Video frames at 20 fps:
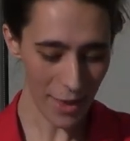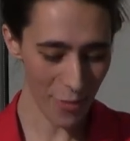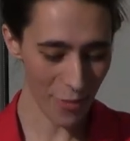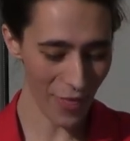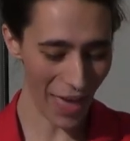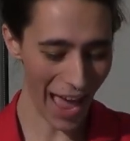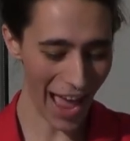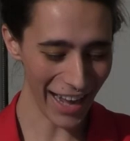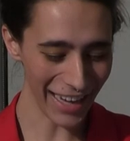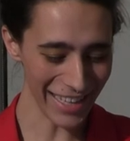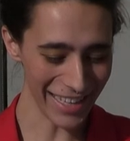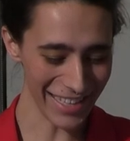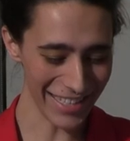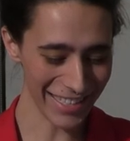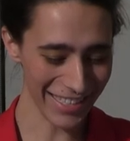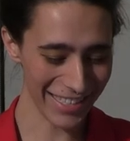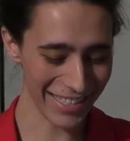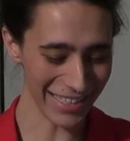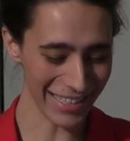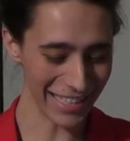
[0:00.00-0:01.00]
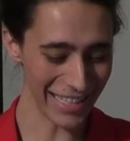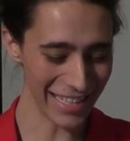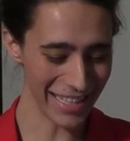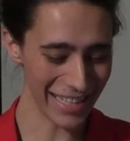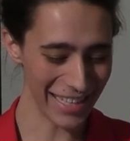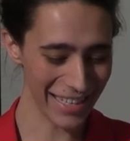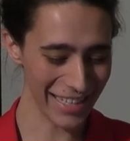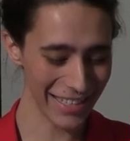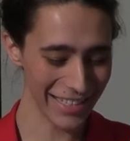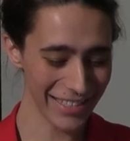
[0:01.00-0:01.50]
that is
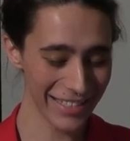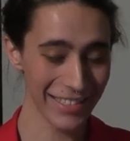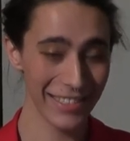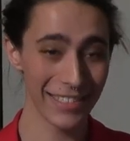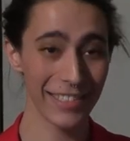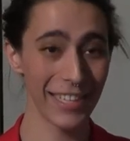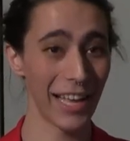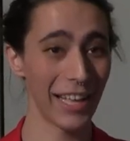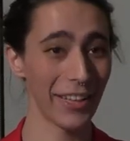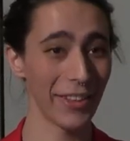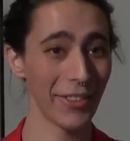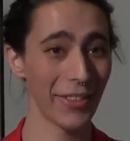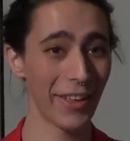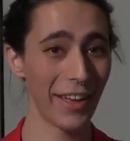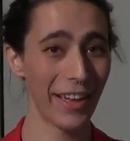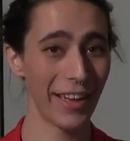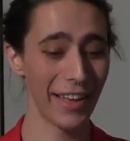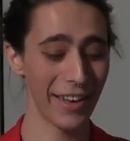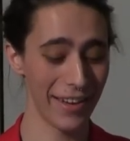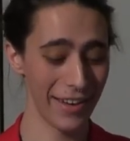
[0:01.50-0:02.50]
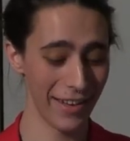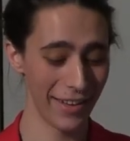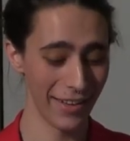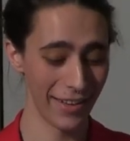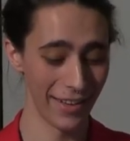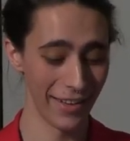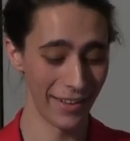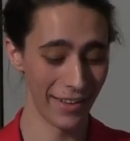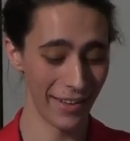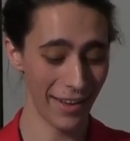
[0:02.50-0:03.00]
the telethon
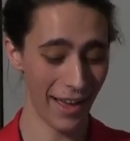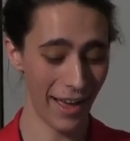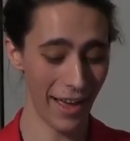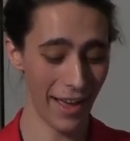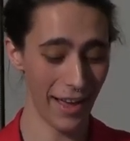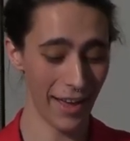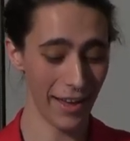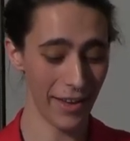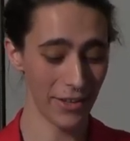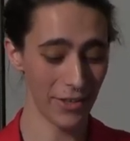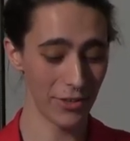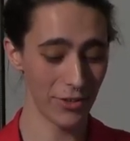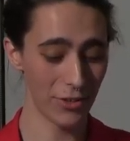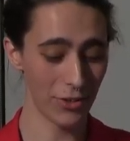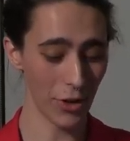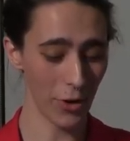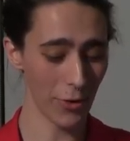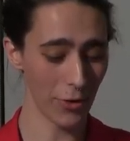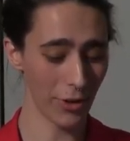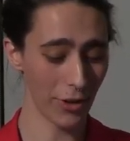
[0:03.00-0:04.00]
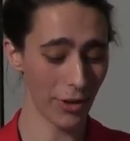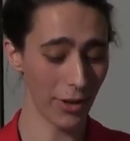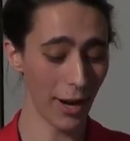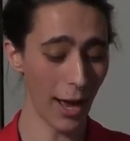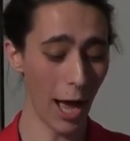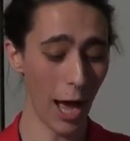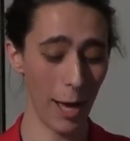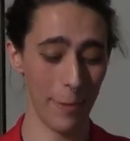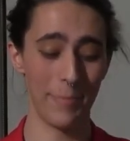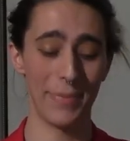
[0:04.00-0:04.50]
uh,
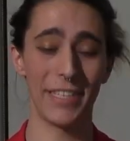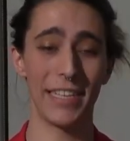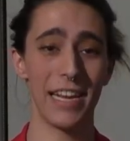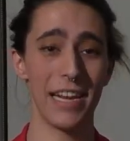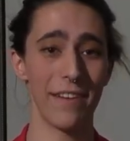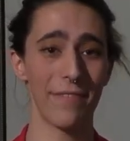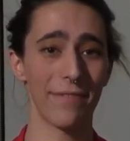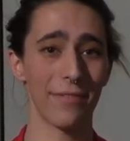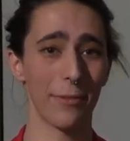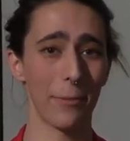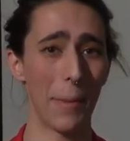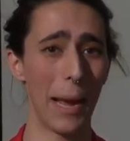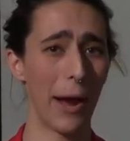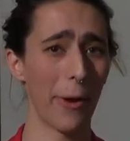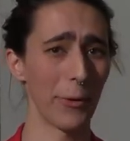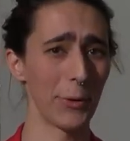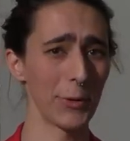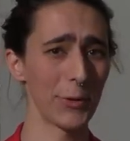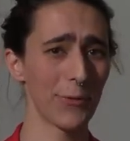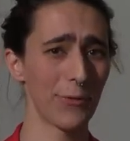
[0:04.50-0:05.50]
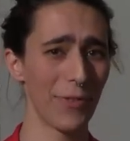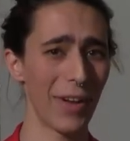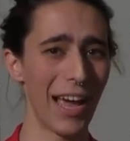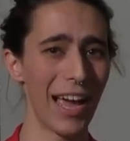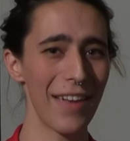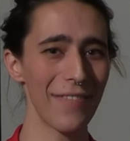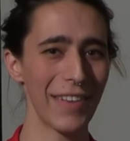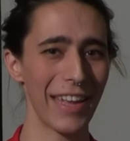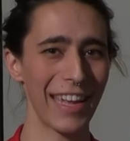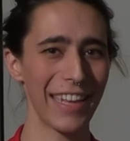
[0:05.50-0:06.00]
donor update from hours
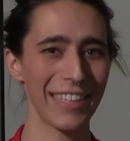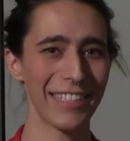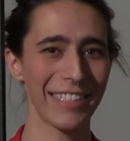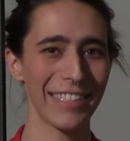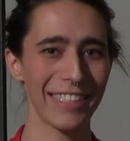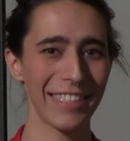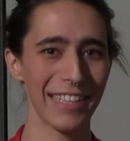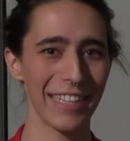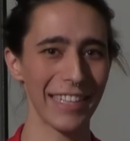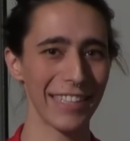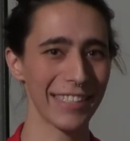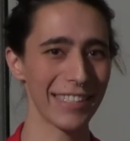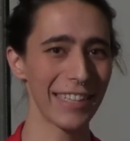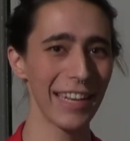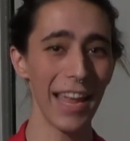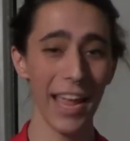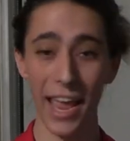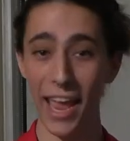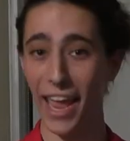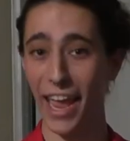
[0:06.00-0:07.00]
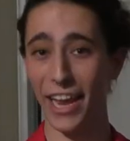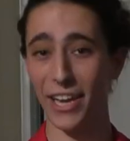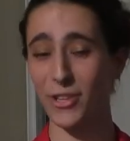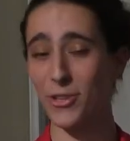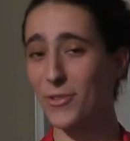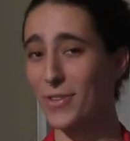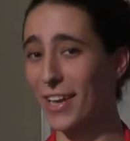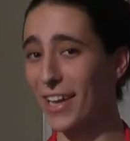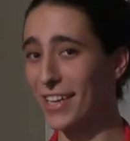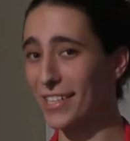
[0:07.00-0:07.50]
5 and 6. And
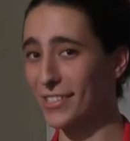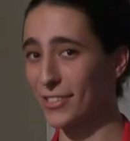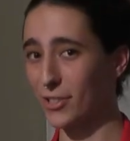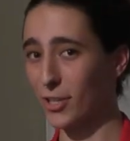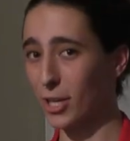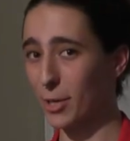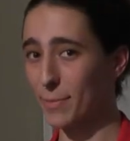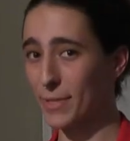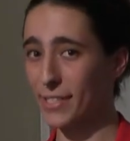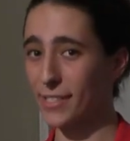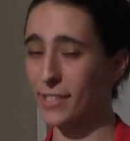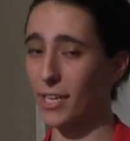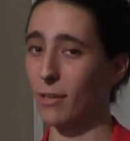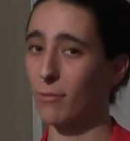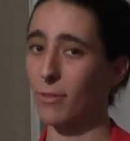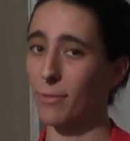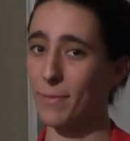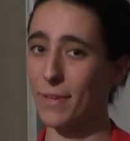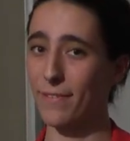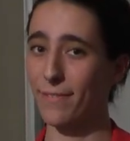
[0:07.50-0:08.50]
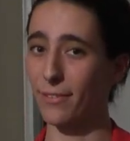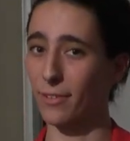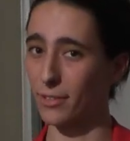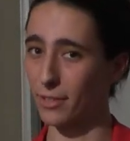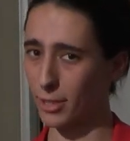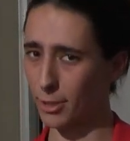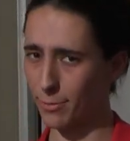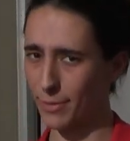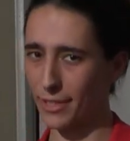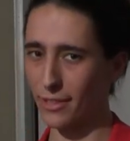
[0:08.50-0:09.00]
you guys are going to be stuck with me for a
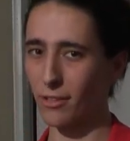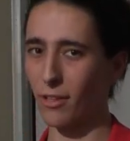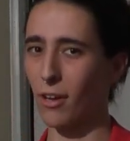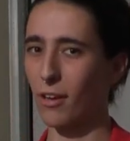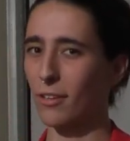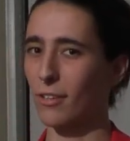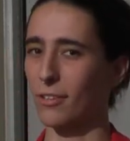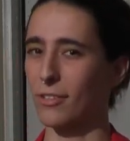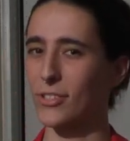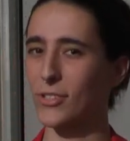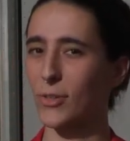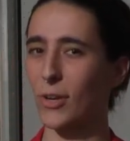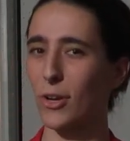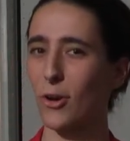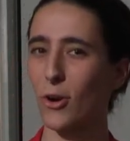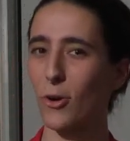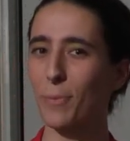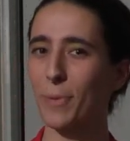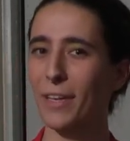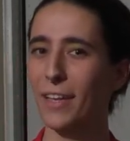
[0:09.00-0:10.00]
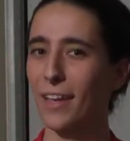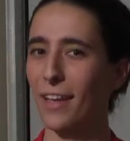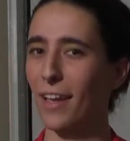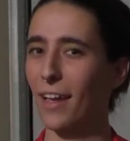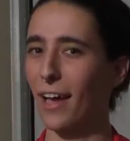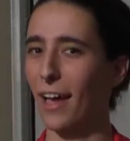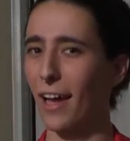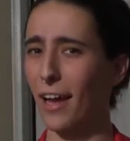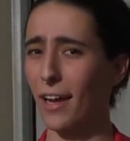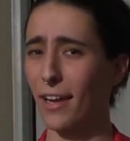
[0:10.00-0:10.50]
little bit longer, so I hope
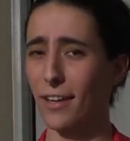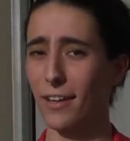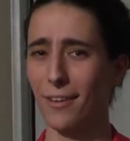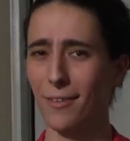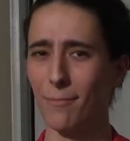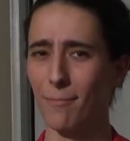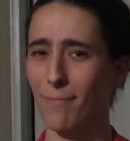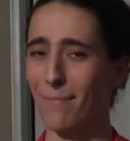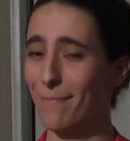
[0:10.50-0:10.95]
uh,